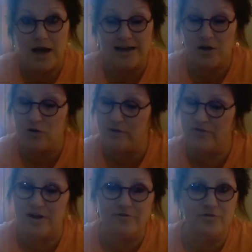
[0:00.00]
I know you've
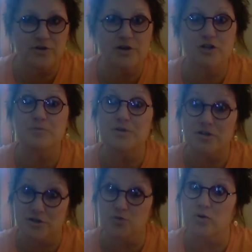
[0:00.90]
said it for years, but
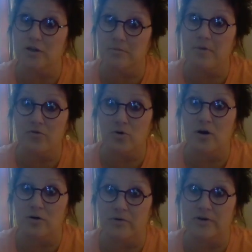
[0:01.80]
this is really the mother
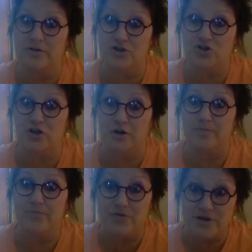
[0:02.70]
load of it this year.
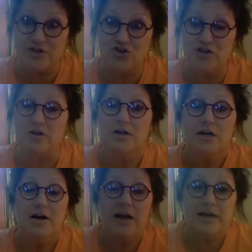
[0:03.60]
This year.
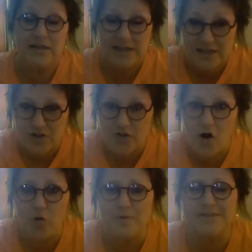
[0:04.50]
And Kenneth
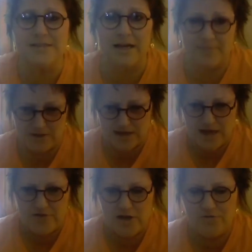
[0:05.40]
Copeland said
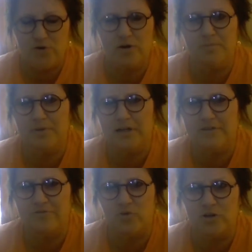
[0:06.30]
that if you could
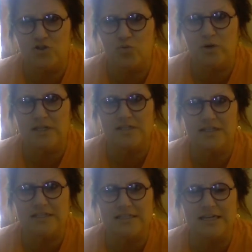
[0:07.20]
believe for it in
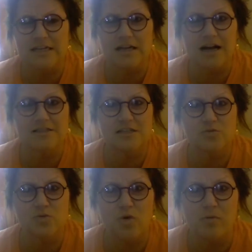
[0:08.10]
2016, God says
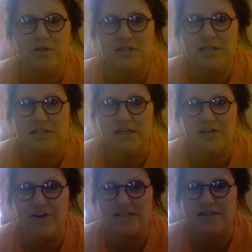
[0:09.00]
with Romans 10.10, 10,
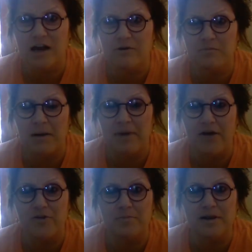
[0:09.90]
if I say it with my
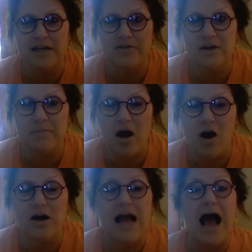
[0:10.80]
mouth and believe it in my
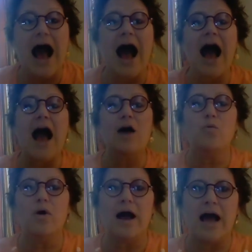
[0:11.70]
heart, I
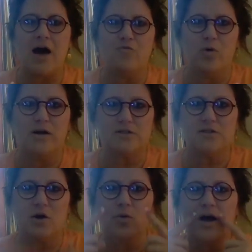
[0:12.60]
will have
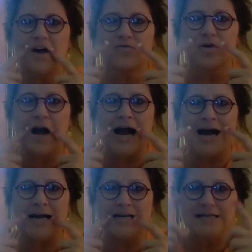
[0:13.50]
whatsoever
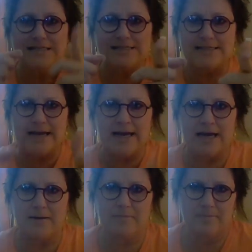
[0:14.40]
I
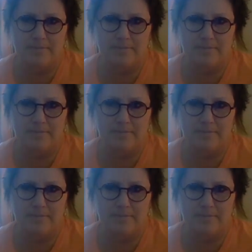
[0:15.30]
say.